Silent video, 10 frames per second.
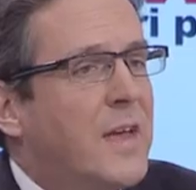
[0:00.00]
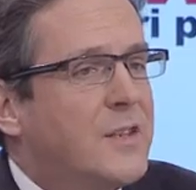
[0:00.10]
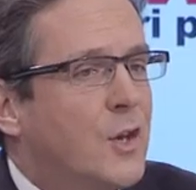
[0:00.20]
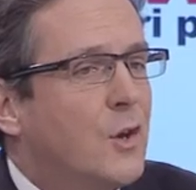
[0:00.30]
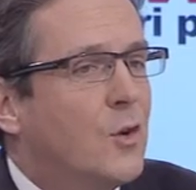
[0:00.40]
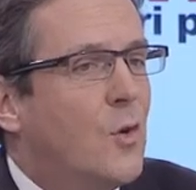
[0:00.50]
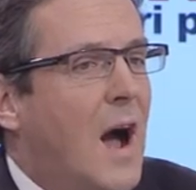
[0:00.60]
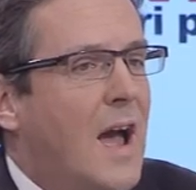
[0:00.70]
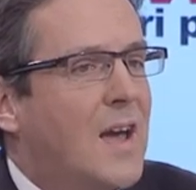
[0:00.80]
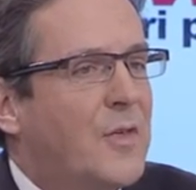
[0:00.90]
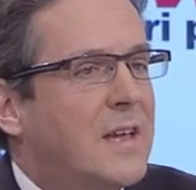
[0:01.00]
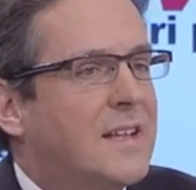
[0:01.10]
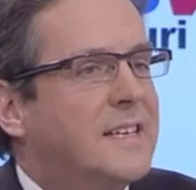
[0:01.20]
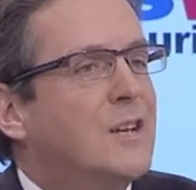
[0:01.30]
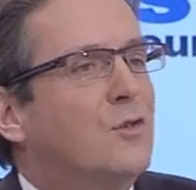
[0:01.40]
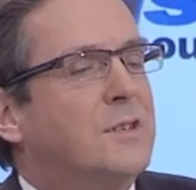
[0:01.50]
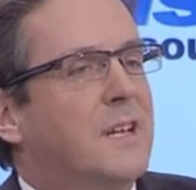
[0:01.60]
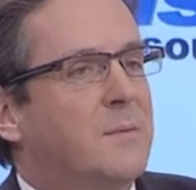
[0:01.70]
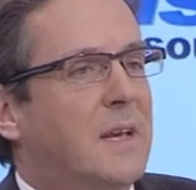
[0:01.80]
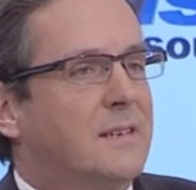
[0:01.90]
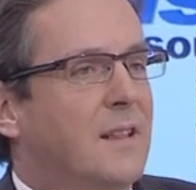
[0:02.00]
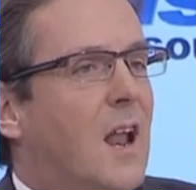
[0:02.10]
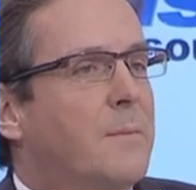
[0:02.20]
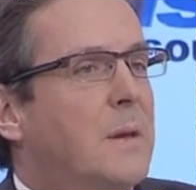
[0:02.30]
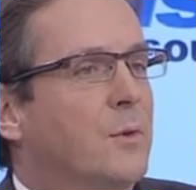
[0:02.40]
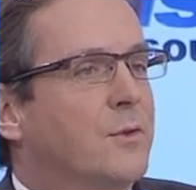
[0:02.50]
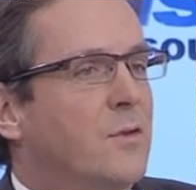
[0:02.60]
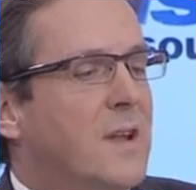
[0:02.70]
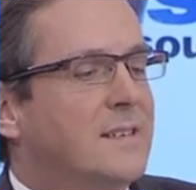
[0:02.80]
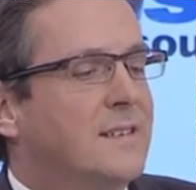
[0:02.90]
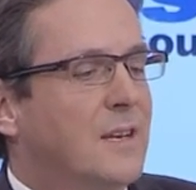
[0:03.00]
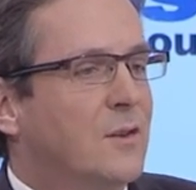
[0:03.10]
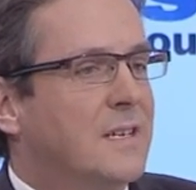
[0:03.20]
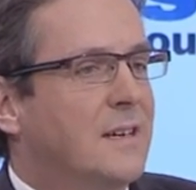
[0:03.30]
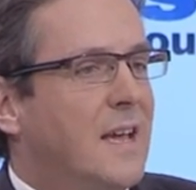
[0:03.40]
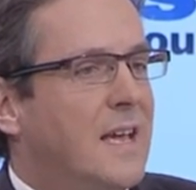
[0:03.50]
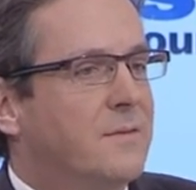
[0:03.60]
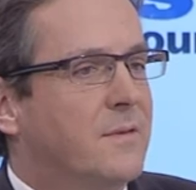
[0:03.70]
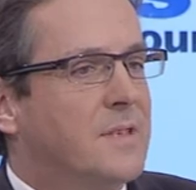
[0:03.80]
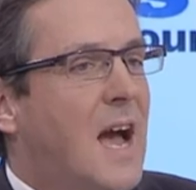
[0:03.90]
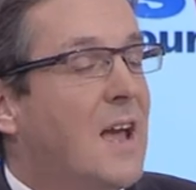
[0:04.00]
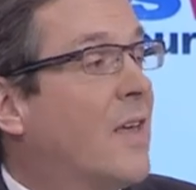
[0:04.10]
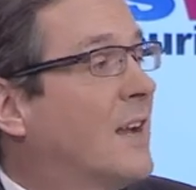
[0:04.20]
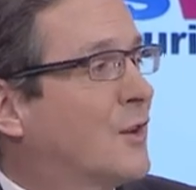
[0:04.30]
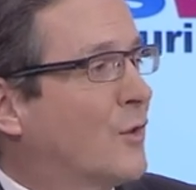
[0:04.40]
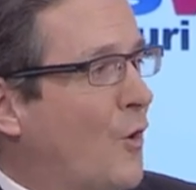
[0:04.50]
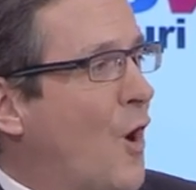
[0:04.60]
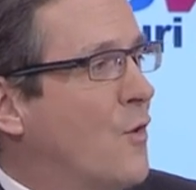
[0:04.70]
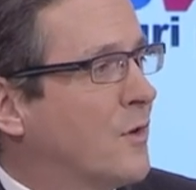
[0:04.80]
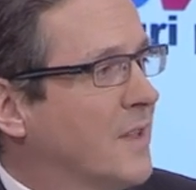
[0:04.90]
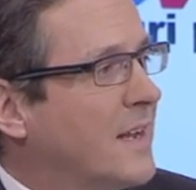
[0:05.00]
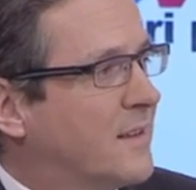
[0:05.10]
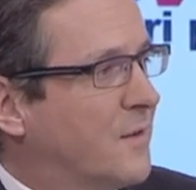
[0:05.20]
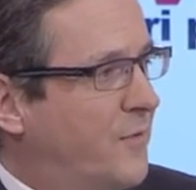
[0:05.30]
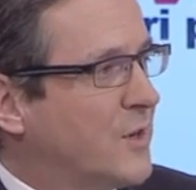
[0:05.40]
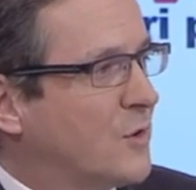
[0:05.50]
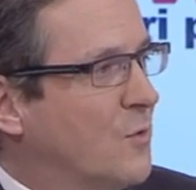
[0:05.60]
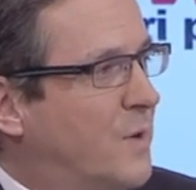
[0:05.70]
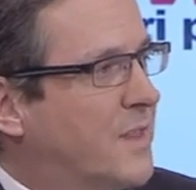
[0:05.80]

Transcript: they do. I, I, think it's interesting because a lot of people don't necessarily hit, tie that to their own elected official, mm-hmm.